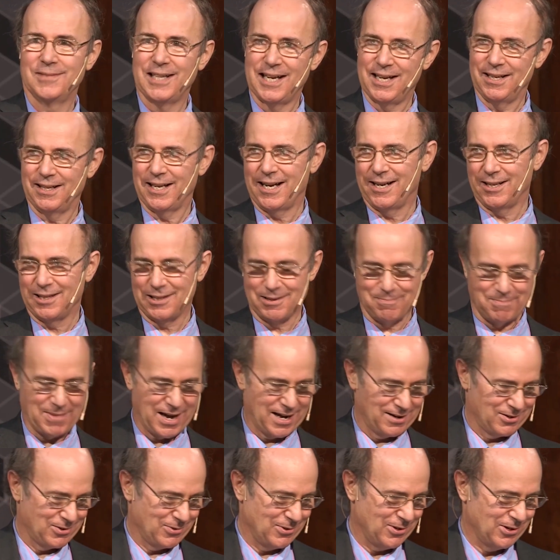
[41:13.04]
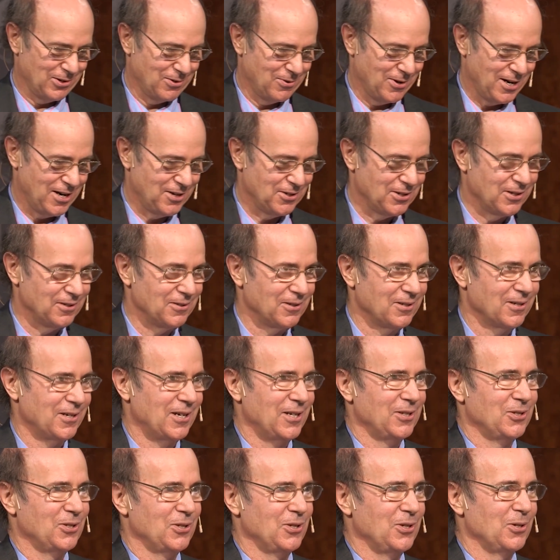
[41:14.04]
and like the Maxwell equations
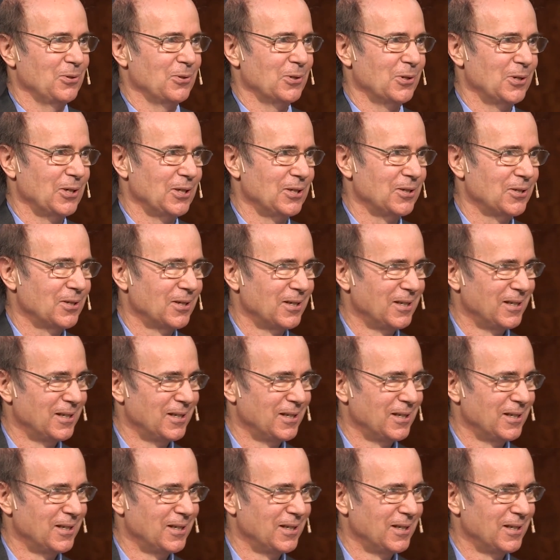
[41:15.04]
on steroids.